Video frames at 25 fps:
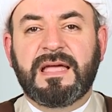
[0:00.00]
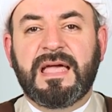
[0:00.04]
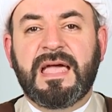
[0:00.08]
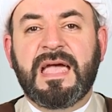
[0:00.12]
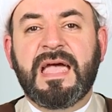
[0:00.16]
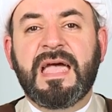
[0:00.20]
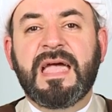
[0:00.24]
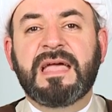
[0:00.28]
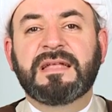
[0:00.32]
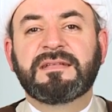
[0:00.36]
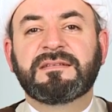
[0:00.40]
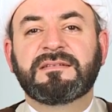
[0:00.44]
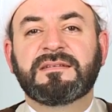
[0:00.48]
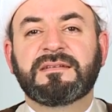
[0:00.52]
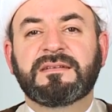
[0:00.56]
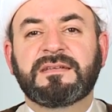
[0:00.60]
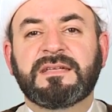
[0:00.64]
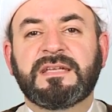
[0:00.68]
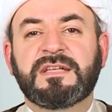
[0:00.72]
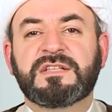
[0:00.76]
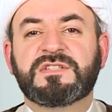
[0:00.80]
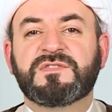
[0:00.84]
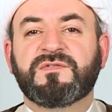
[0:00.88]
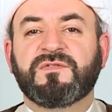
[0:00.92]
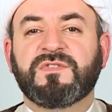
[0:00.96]
and
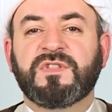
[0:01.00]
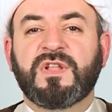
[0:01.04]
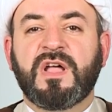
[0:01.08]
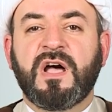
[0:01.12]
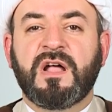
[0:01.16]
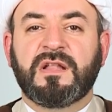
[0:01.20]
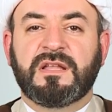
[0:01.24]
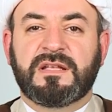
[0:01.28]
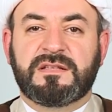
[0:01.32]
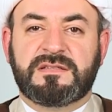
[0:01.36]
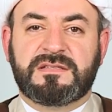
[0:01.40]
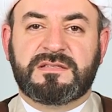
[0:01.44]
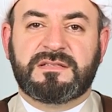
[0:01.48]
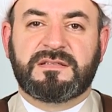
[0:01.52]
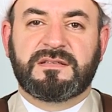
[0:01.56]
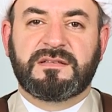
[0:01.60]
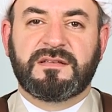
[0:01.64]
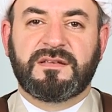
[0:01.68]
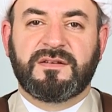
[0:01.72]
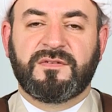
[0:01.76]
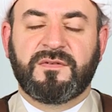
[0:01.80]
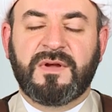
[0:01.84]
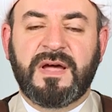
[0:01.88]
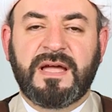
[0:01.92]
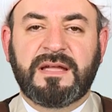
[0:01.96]
He is flawless,
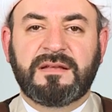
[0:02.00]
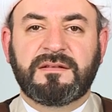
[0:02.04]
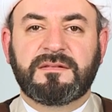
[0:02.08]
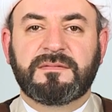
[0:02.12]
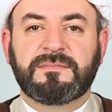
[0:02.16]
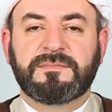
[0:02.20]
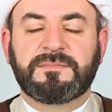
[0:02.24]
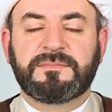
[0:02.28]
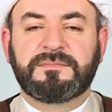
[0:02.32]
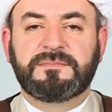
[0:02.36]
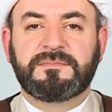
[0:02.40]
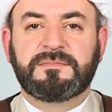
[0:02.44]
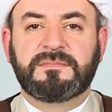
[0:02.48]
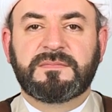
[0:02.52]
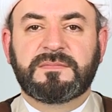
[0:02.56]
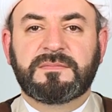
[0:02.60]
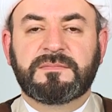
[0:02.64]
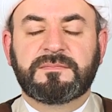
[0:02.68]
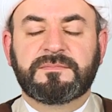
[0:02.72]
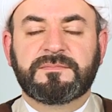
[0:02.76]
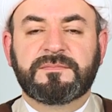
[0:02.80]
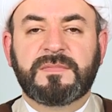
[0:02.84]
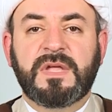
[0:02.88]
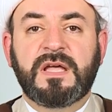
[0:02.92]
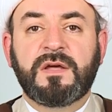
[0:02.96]
right?
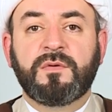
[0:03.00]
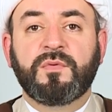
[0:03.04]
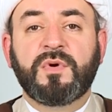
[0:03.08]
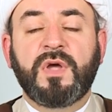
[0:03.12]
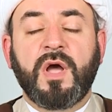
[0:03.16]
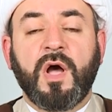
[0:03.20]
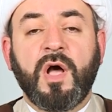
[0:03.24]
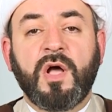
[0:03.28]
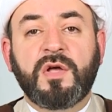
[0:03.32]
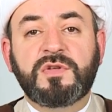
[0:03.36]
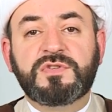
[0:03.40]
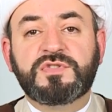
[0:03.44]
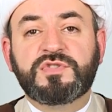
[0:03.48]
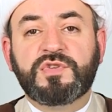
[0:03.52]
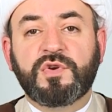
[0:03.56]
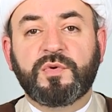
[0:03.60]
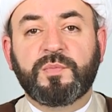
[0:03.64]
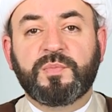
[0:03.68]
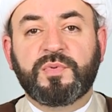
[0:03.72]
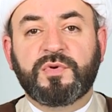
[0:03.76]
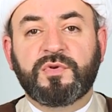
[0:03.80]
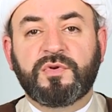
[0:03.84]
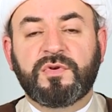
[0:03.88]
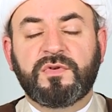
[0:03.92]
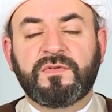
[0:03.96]
We also
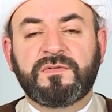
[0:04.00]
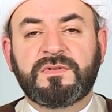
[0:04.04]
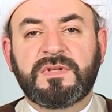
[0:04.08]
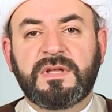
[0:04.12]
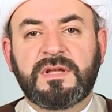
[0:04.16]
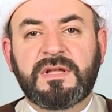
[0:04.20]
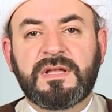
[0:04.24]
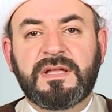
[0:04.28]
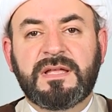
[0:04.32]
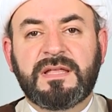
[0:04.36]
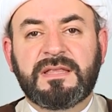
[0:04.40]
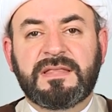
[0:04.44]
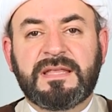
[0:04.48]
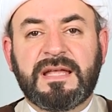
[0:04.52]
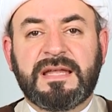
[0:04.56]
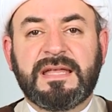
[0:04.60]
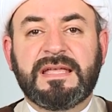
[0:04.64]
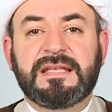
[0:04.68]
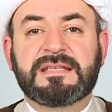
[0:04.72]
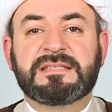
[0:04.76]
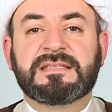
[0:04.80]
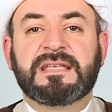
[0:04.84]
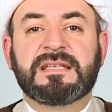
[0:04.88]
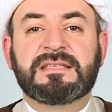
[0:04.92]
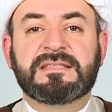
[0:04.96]
proved that He
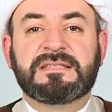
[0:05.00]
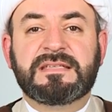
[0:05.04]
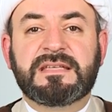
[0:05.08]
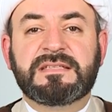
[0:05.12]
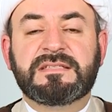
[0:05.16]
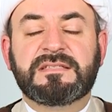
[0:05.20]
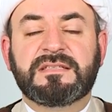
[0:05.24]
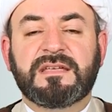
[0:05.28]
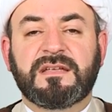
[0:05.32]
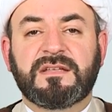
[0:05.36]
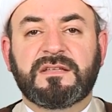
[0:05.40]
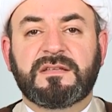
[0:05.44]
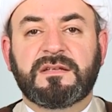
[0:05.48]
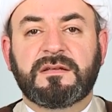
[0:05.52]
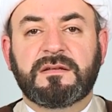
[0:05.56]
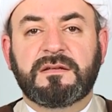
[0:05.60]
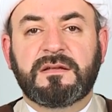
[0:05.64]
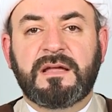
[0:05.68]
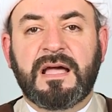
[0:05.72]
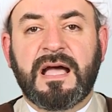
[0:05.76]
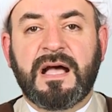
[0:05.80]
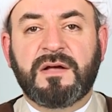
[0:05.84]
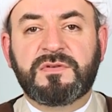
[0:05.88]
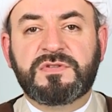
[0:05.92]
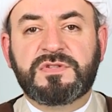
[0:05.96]
is consistent.
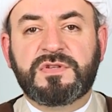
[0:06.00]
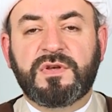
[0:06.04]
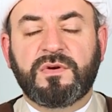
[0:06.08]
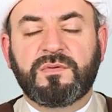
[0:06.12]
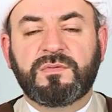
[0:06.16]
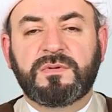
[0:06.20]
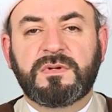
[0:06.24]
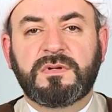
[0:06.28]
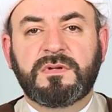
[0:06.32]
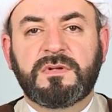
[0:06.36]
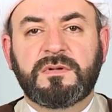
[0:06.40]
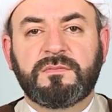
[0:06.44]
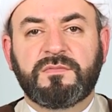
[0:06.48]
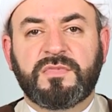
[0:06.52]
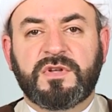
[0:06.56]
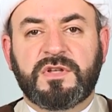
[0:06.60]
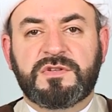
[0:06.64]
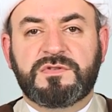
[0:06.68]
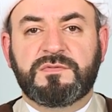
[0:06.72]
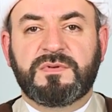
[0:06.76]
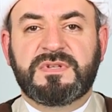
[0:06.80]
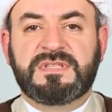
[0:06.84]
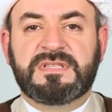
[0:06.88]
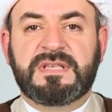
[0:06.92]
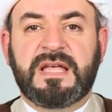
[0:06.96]
How so?
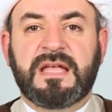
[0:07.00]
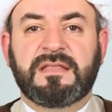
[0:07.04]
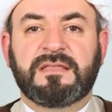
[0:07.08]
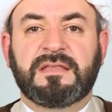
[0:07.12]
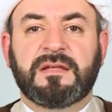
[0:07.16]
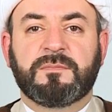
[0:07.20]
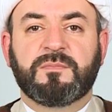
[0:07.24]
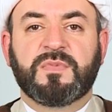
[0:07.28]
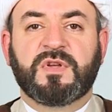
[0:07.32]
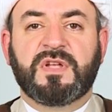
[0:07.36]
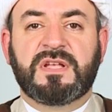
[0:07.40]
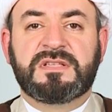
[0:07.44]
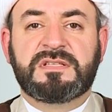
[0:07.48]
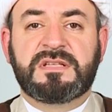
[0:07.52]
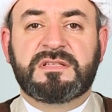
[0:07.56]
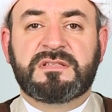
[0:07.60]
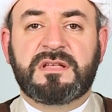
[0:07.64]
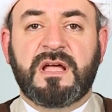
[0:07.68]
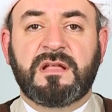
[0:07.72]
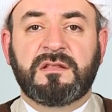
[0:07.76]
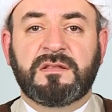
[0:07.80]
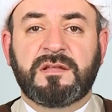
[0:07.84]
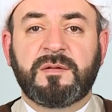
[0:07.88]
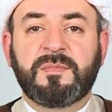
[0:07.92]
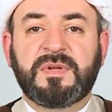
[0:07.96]
Because we said that because he's
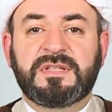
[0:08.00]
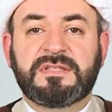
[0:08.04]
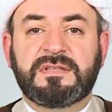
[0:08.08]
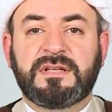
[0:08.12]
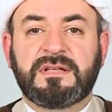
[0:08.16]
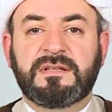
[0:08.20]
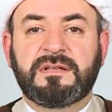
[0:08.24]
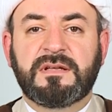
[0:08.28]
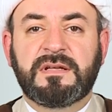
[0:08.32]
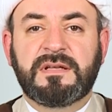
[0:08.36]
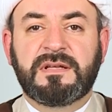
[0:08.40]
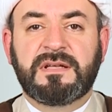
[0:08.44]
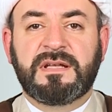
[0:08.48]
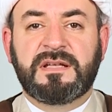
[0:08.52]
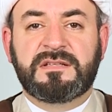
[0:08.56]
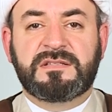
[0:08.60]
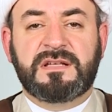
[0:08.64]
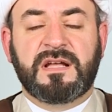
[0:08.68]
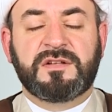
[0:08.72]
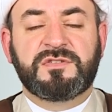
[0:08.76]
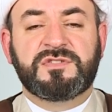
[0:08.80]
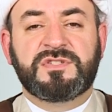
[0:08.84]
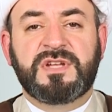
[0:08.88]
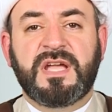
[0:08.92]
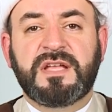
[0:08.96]
unlimited, he's
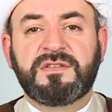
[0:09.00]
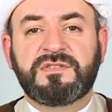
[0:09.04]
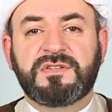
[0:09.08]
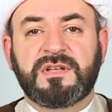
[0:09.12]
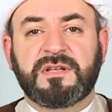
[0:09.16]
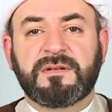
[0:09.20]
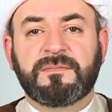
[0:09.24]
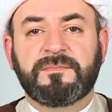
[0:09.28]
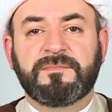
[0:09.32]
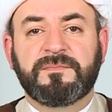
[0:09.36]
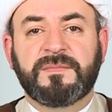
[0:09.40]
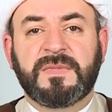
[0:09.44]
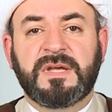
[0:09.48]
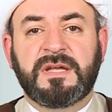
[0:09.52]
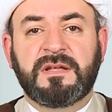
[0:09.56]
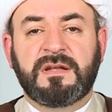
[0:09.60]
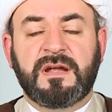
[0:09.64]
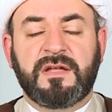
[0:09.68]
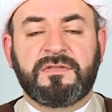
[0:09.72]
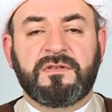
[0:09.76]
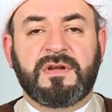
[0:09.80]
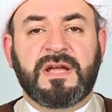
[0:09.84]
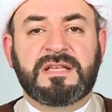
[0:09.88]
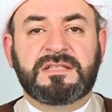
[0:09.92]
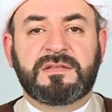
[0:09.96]
unchanging. He
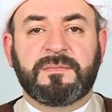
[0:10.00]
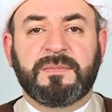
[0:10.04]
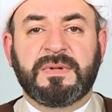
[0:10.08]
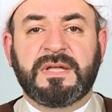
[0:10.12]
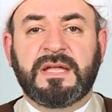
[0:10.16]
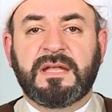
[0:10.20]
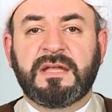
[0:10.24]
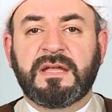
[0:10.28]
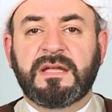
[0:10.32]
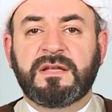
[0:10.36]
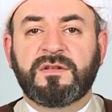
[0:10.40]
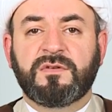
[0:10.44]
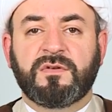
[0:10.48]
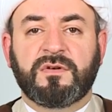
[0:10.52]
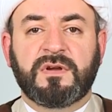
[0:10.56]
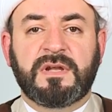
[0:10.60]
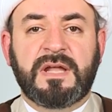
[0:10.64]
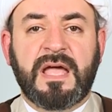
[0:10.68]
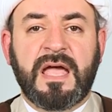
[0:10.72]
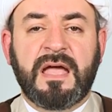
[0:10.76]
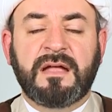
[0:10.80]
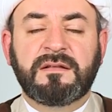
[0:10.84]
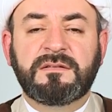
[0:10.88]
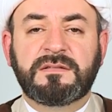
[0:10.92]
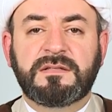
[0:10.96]
neither has a beginning nor an
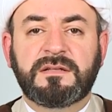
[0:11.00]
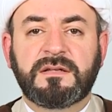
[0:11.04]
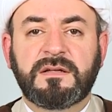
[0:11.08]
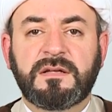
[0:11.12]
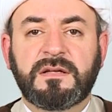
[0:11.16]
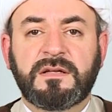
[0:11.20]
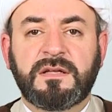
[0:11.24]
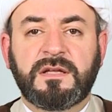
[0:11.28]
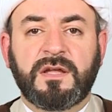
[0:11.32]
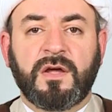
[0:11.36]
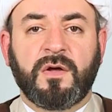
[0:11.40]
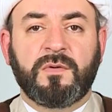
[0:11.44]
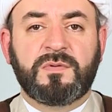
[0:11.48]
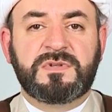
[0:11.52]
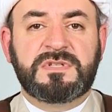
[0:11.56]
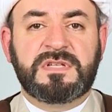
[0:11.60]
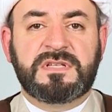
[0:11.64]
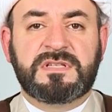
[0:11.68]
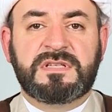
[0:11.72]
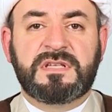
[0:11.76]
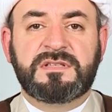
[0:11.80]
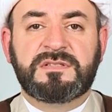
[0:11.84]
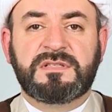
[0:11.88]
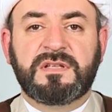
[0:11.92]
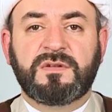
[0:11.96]
end. He always
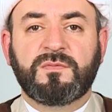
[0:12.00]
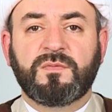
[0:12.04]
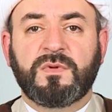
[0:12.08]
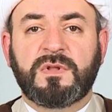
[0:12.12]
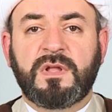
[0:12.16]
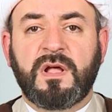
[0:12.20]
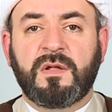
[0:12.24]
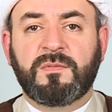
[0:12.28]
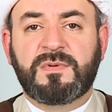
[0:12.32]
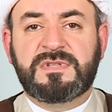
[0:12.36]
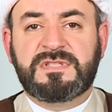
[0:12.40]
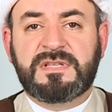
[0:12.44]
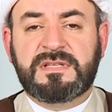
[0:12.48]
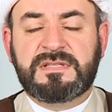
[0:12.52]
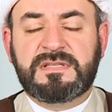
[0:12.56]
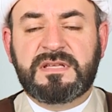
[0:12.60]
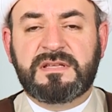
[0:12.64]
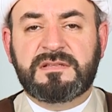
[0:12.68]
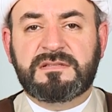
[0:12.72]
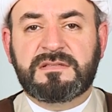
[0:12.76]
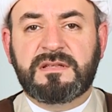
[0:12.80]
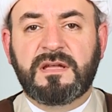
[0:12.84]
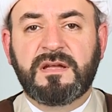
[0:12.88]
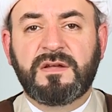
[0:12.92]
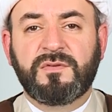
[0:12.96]
existed, will always
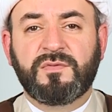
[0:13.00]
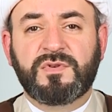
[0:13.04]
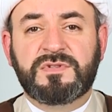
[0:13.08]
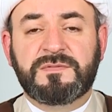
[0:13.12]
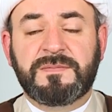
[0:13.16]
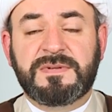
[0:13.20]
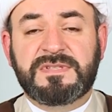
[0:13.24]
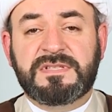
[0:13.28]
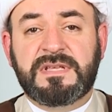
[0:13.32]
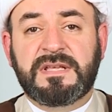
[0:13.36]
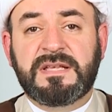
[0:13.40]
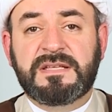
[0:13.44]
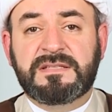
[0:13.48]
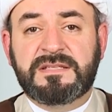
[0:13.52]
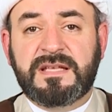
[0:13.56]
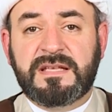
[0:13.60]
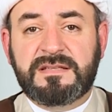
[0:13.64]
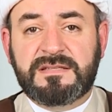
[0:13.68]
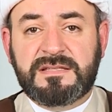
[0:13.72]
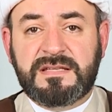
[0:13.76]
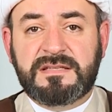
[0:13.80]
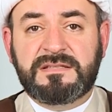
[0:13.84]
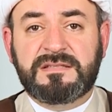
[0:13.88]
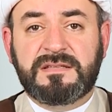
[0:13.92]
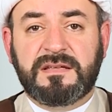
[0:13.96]
exist, which means that he's
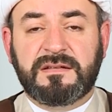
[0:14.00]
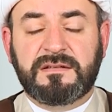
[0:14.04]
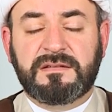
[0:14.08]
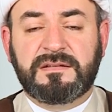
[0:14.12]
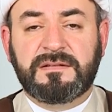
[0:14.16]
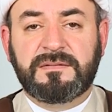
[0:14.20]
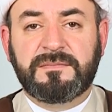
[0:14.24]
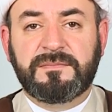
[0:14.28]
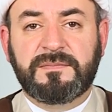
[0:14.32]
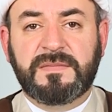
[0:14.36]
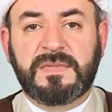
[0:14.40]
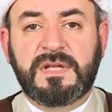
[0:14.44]
consistent.